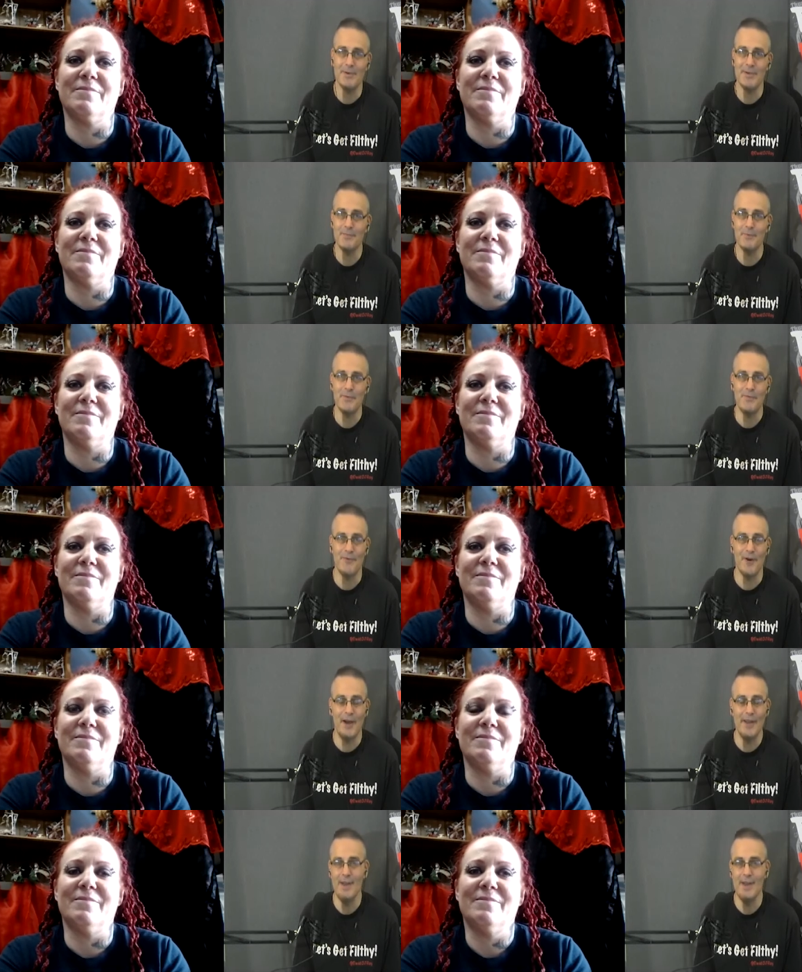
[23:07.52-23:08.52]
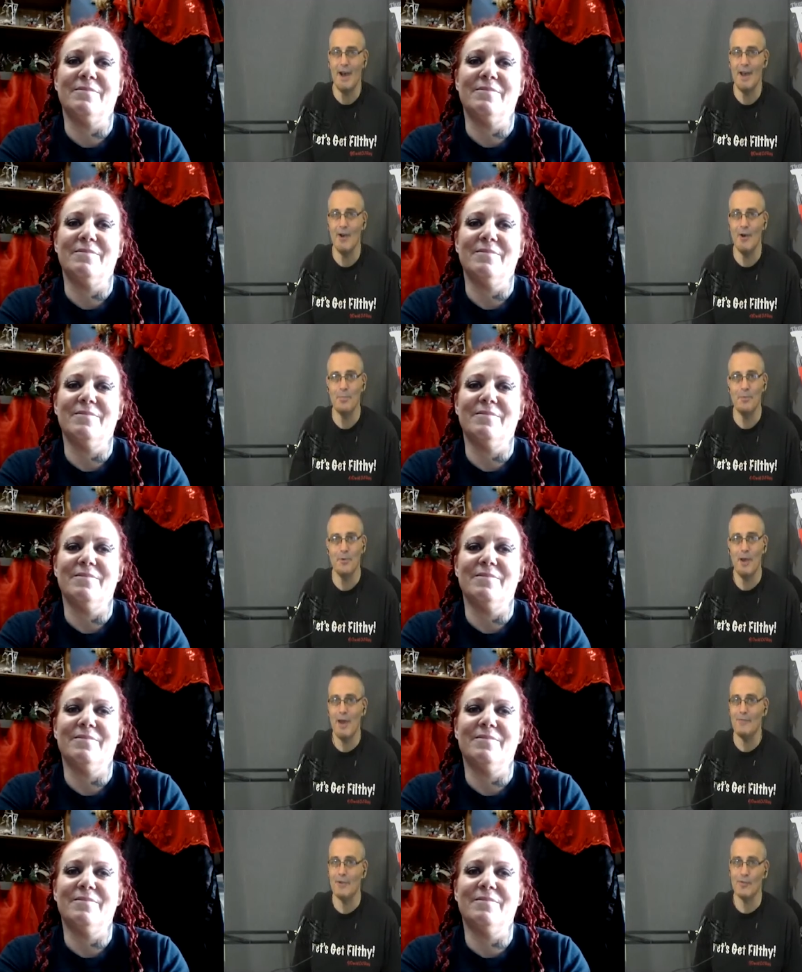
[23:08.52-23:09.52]
Speaker 1: it's been fun. I hope you
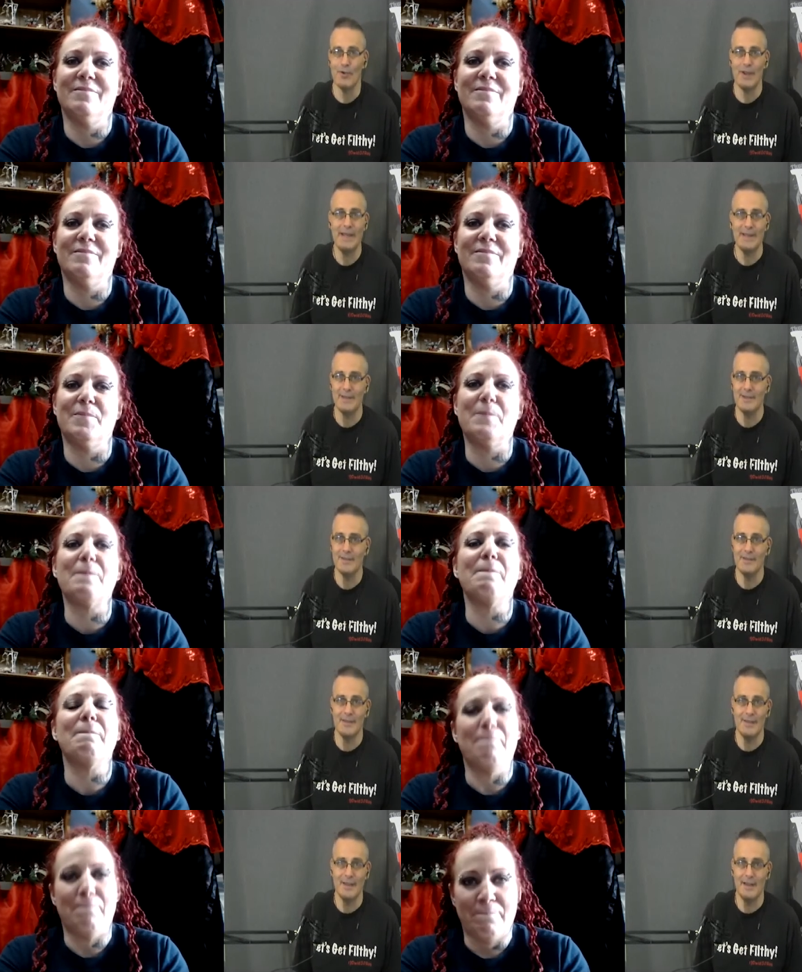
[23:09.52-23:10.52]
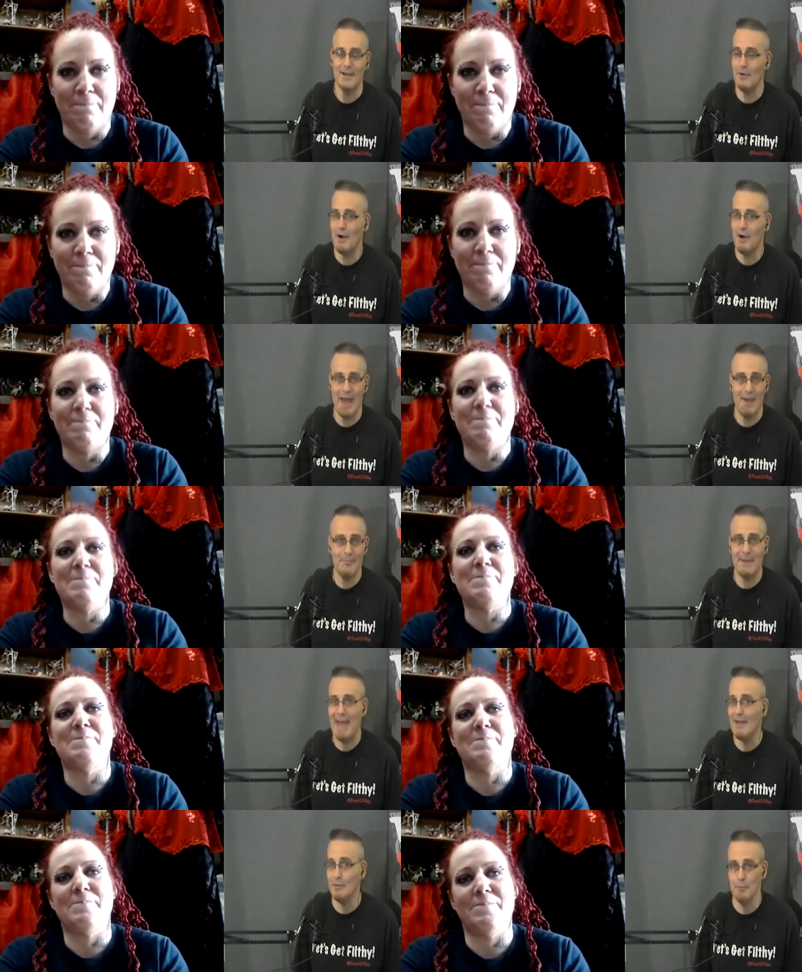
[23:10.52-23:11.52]
have a great, well, happy
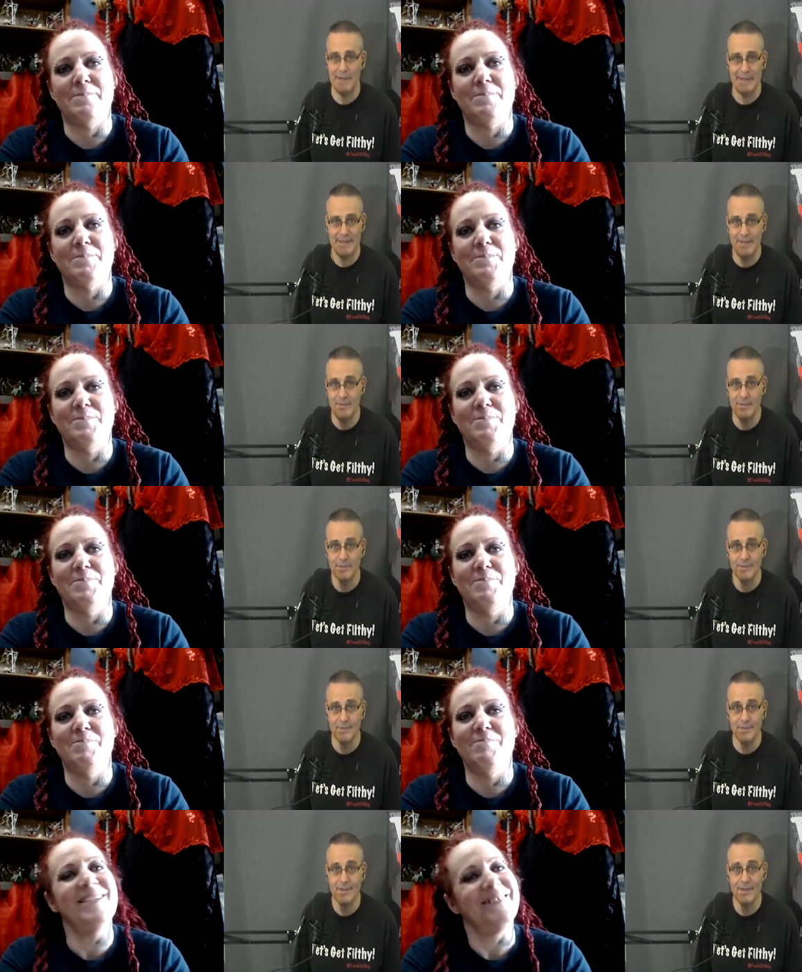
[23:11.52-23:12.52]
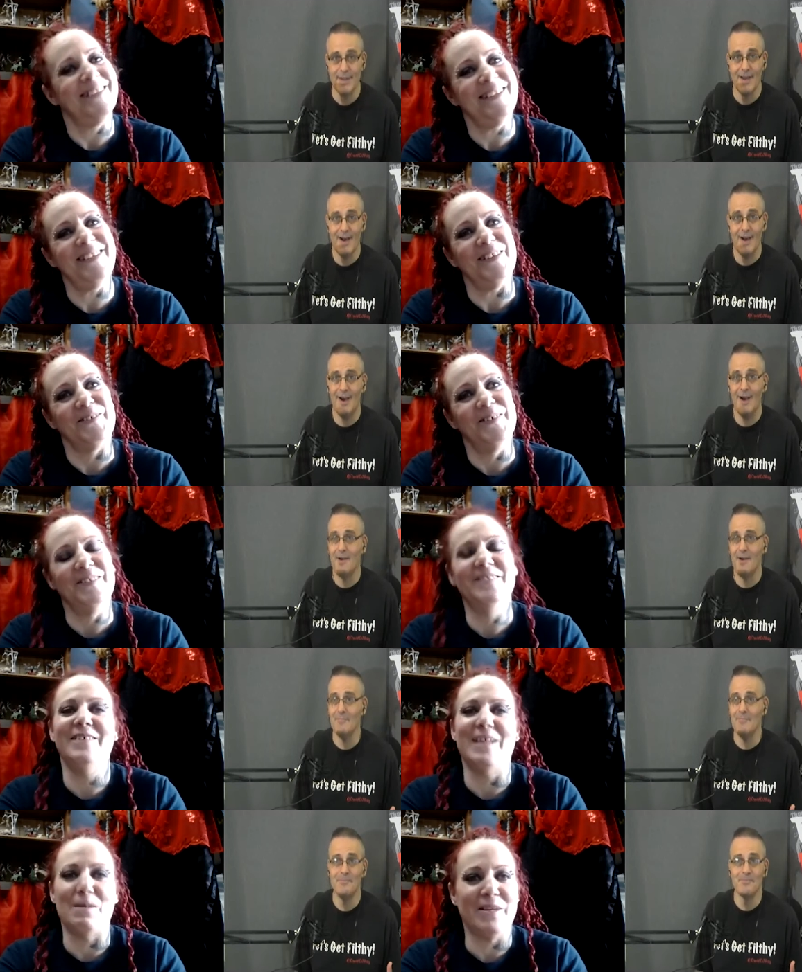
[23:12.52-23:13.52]
Halloween. Oh, thank you.
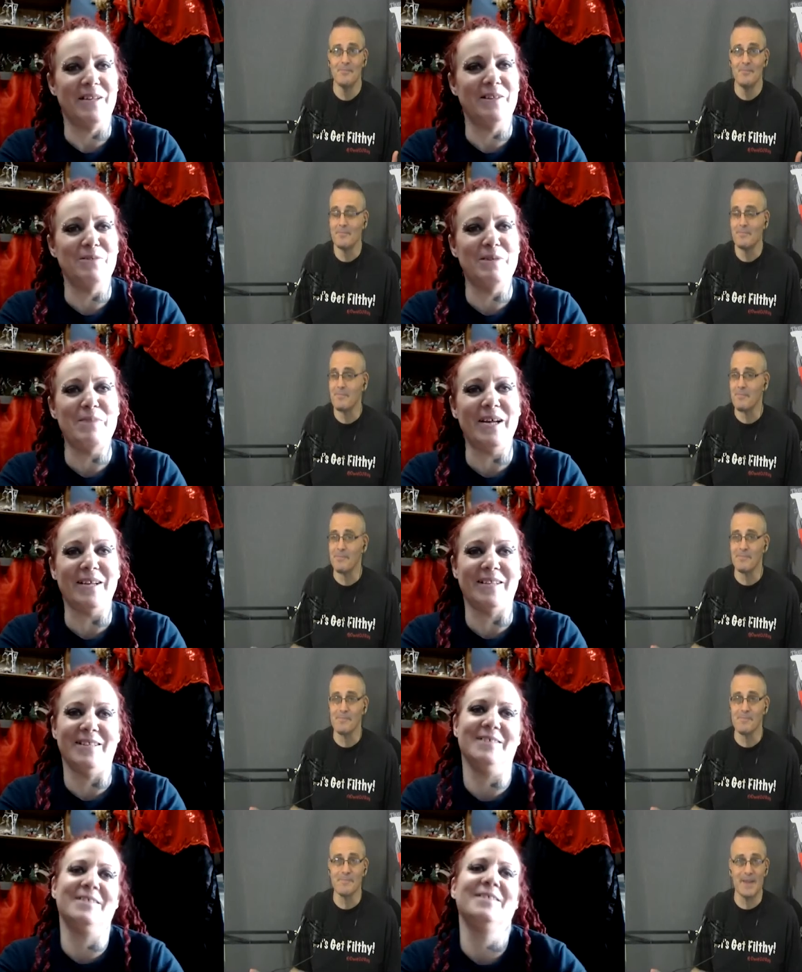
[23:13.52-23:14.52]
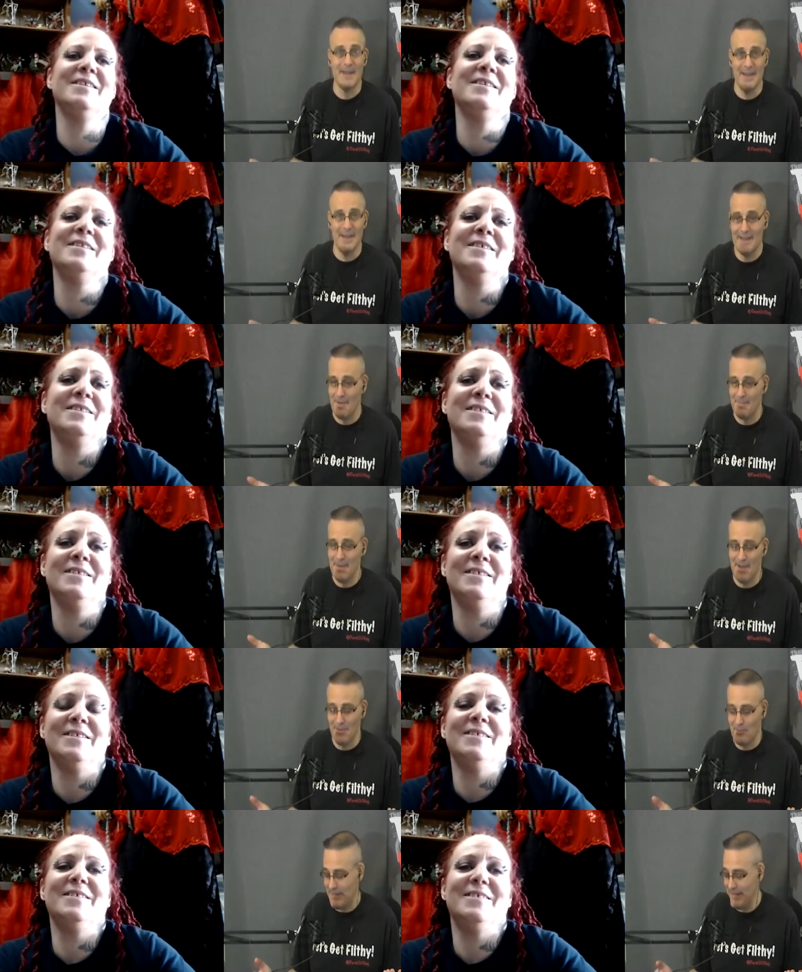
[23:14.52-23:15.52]
Um,
Speaker 2: happy Halloween back.
Speaker 1: And happy
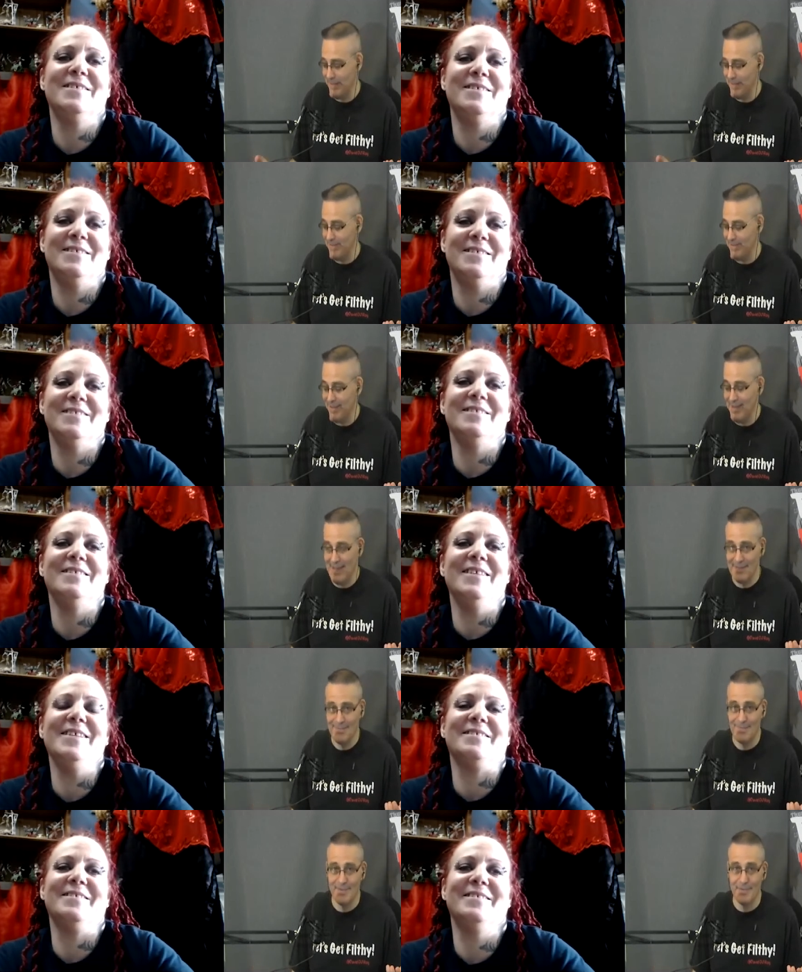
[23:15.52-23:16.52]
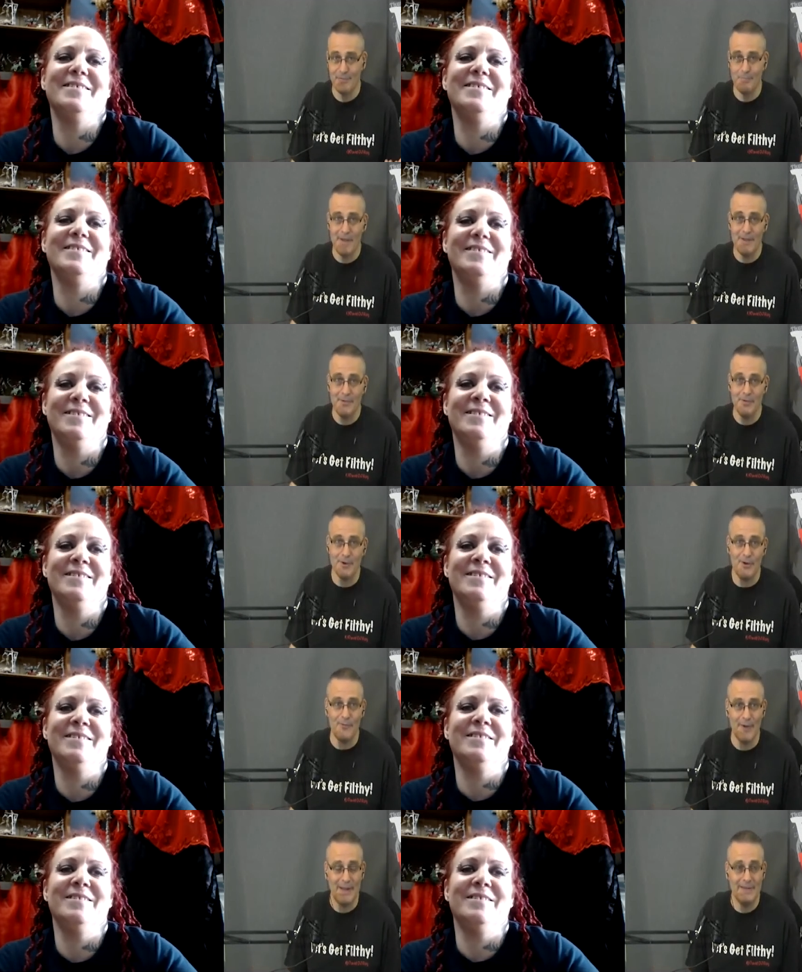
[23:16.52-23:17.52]
Halloween. And and yeah. since my new
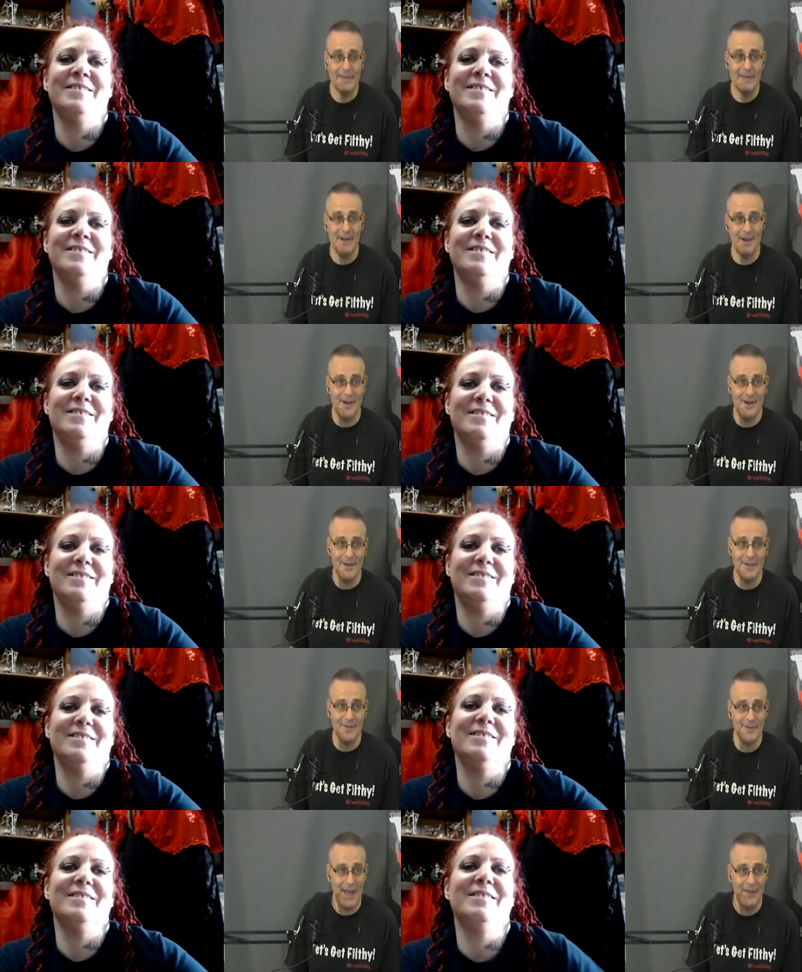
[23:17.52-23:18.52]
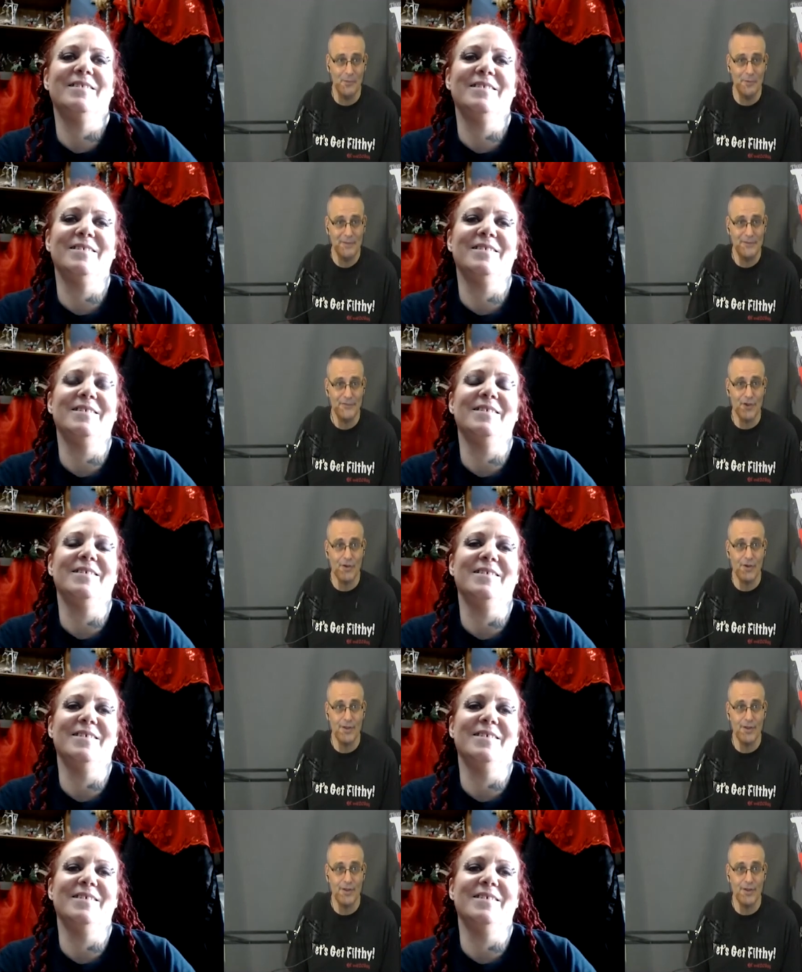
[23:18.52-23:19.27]
girlfriend, uh, Halloween started